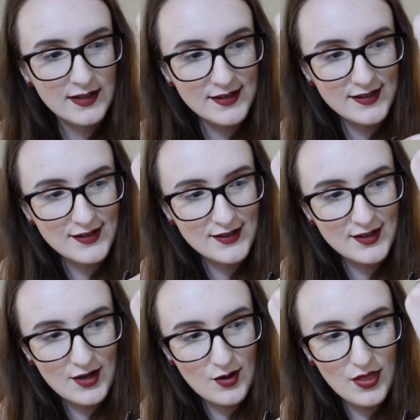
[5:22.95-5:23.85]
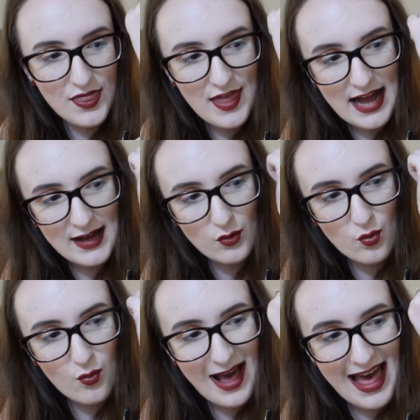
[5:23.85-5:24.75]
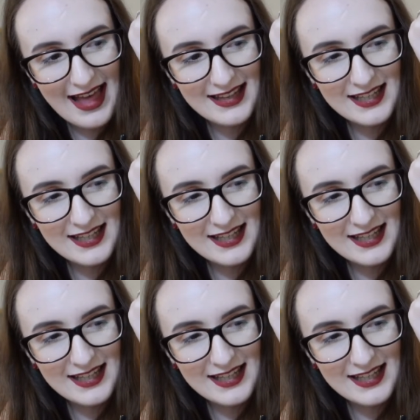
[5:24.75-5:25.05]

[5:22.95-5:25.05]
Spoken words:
So that wet